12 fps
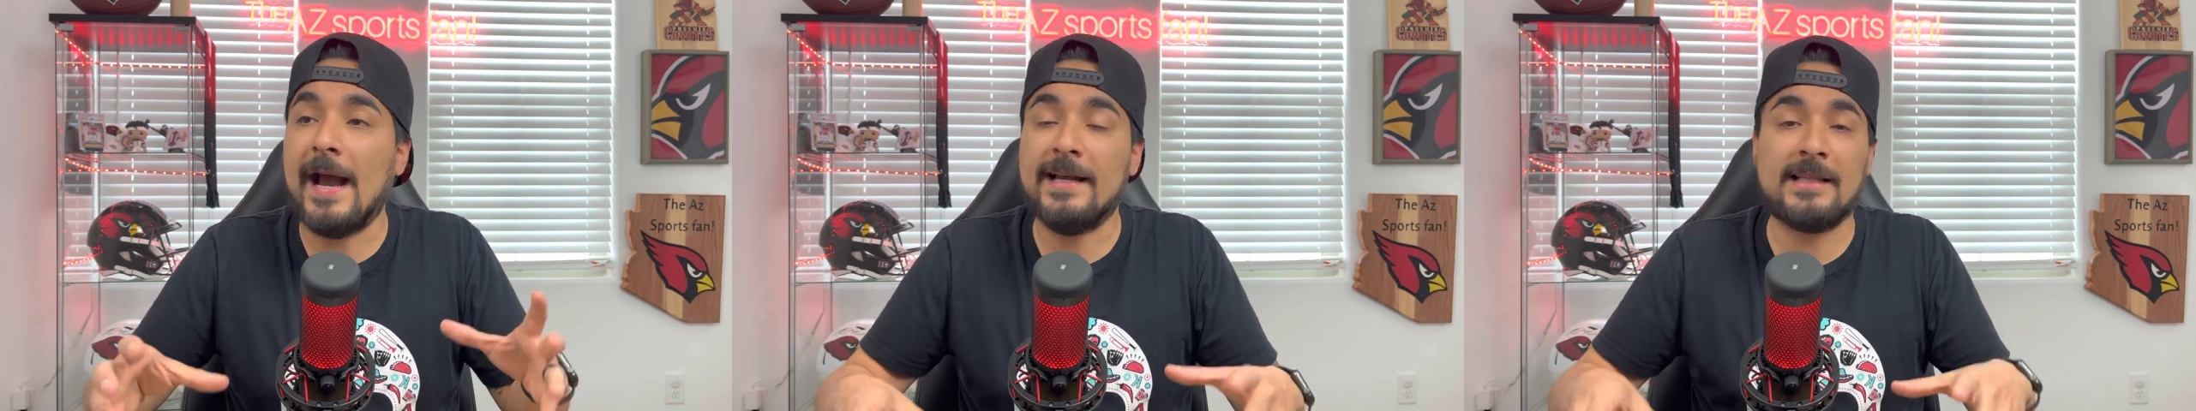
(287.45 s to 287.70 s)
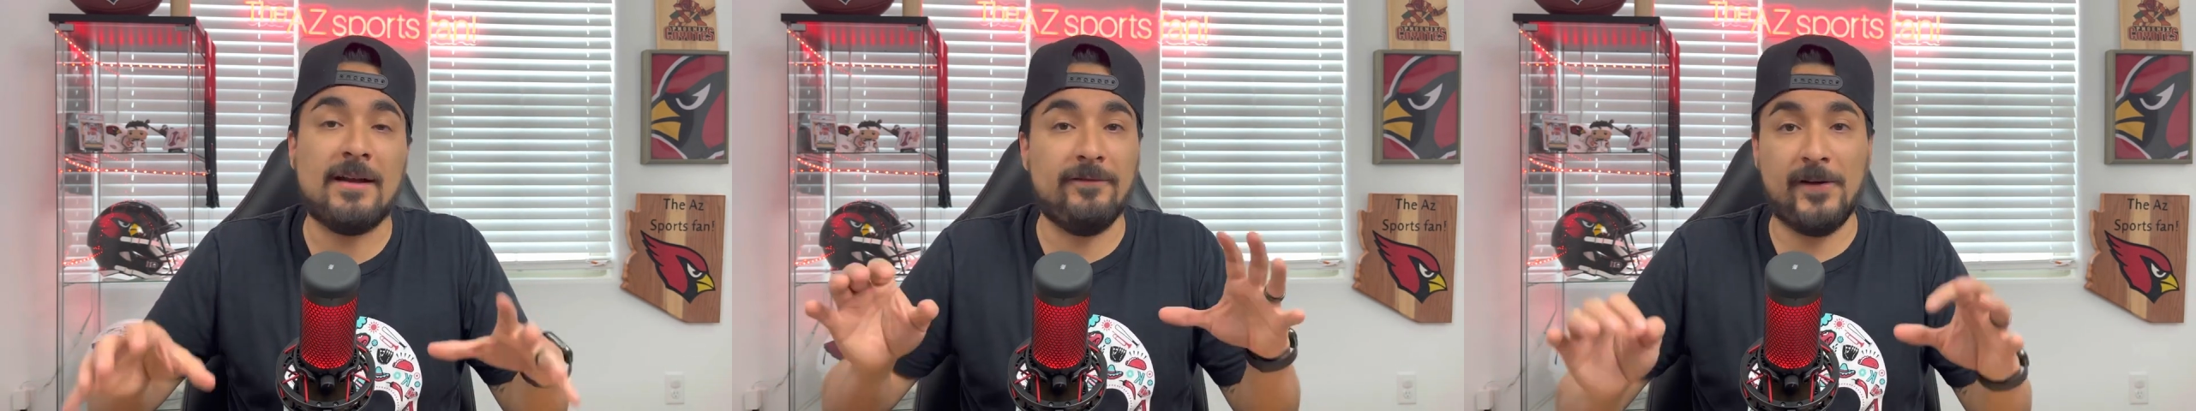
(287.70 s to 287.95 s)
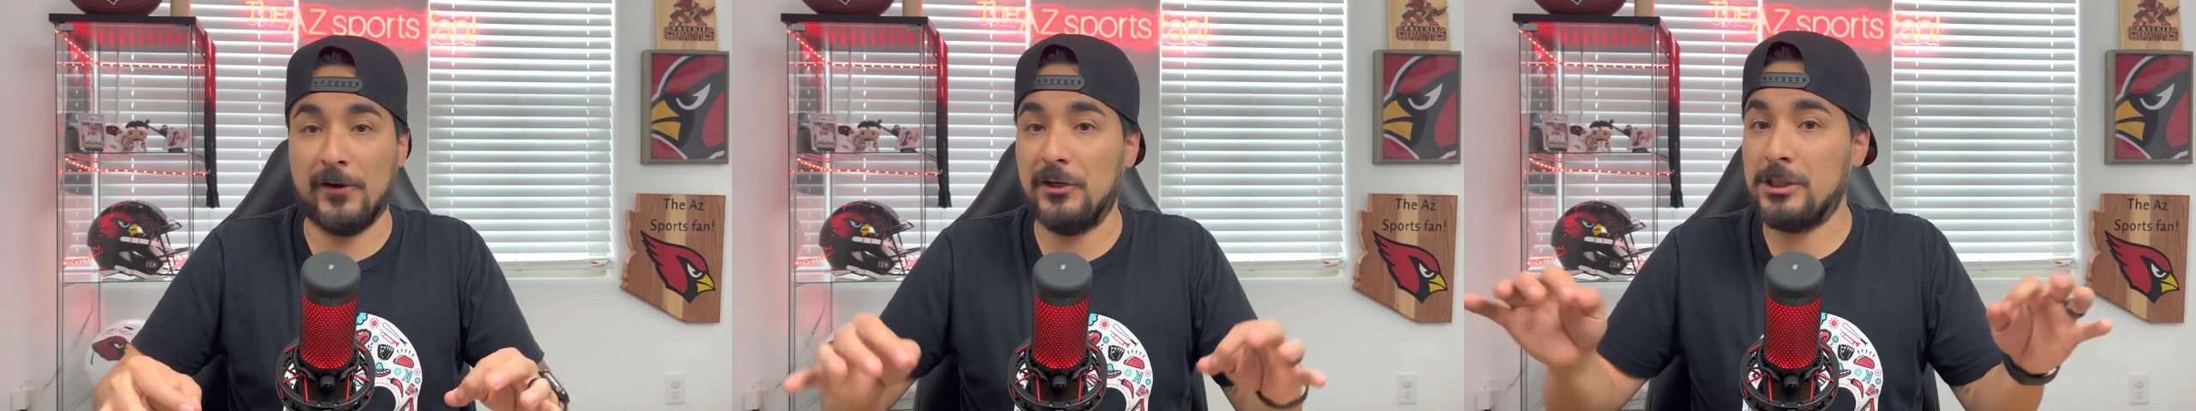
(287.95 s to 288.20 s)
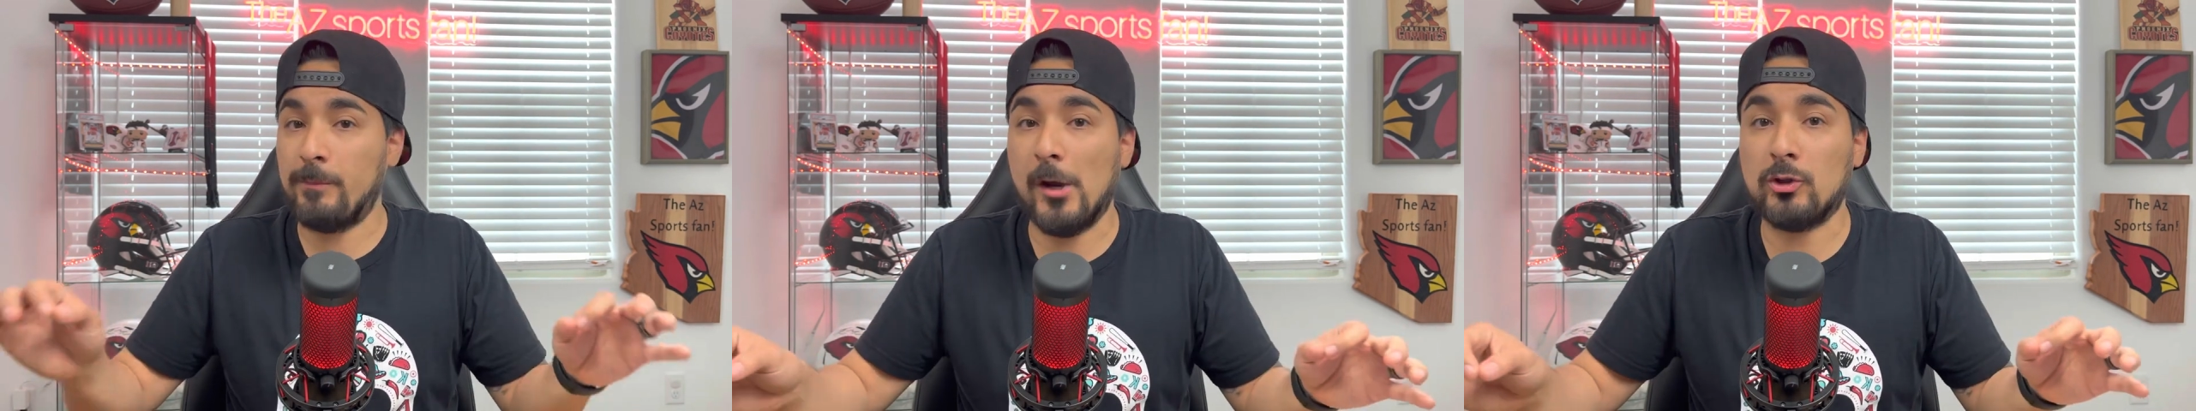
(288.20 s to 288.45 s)
as that very
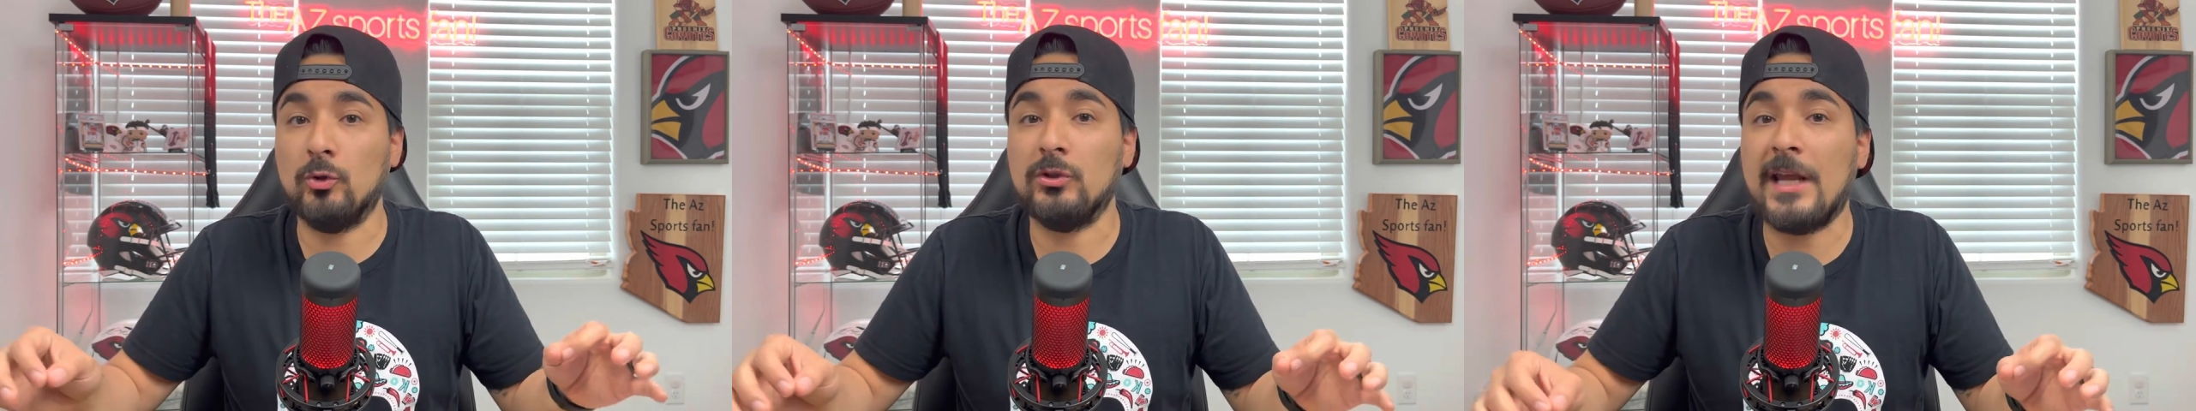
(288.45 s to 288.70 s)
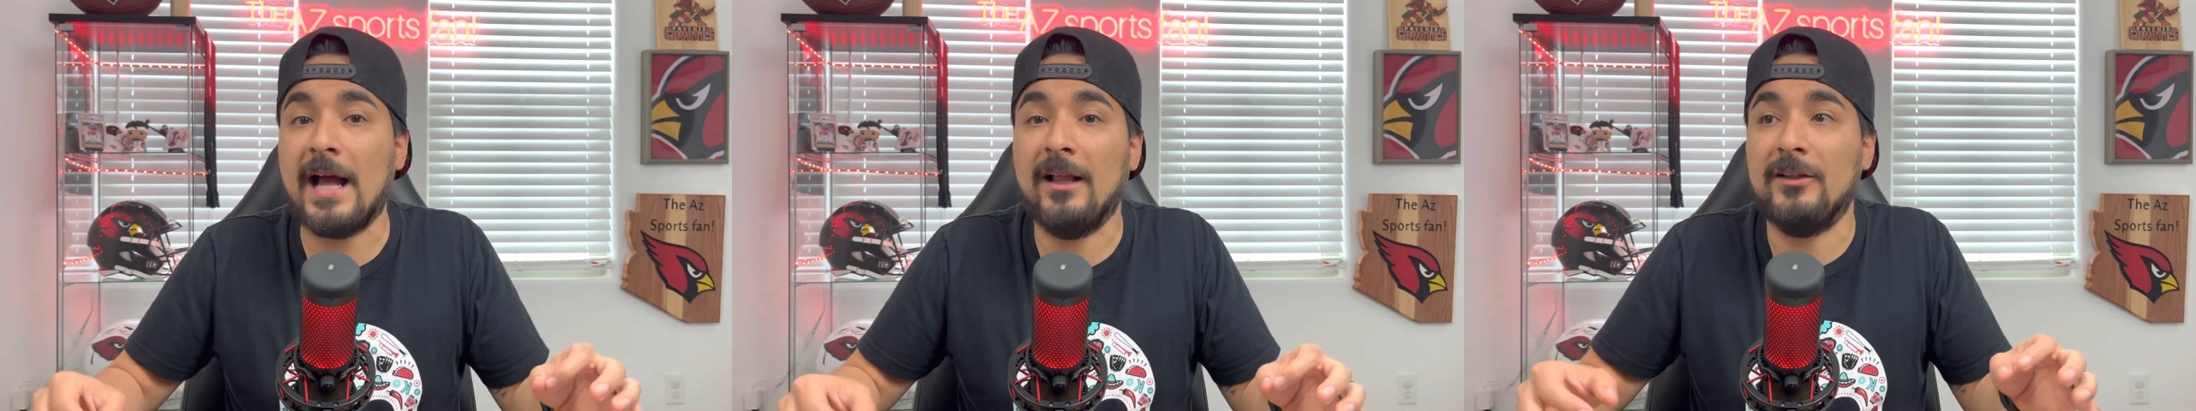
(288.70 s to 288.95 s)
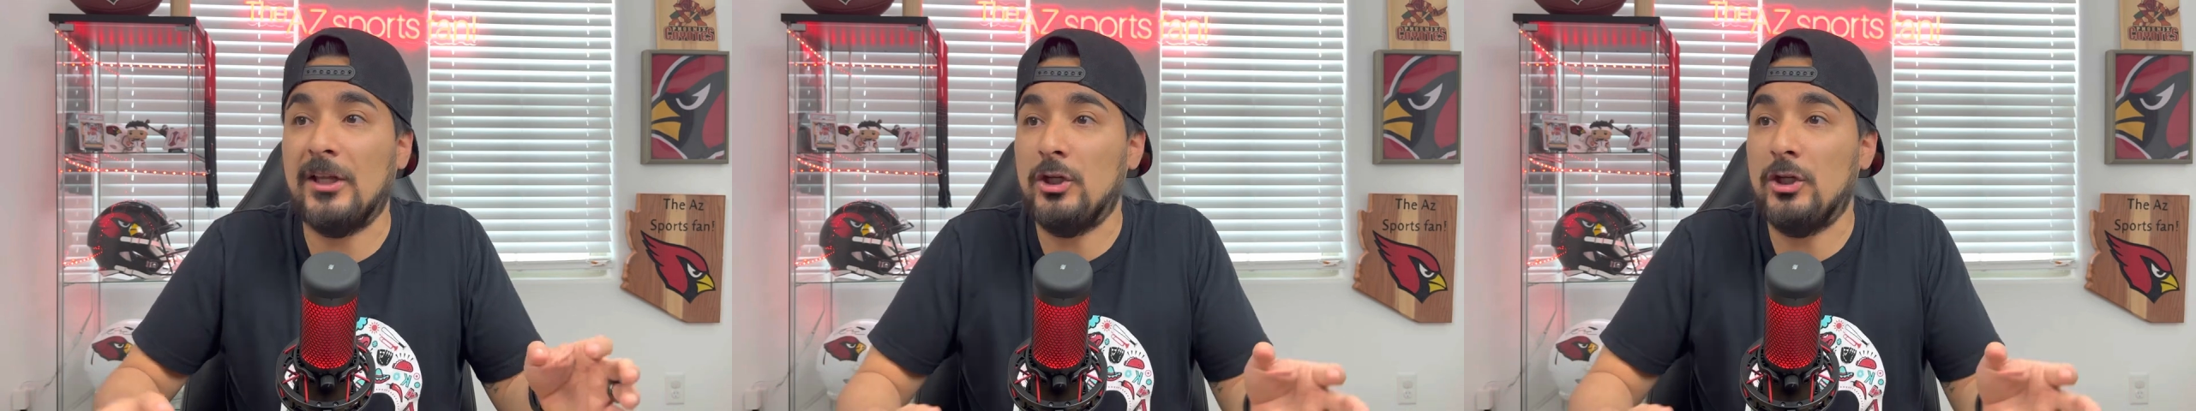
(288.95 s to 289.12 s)
special talent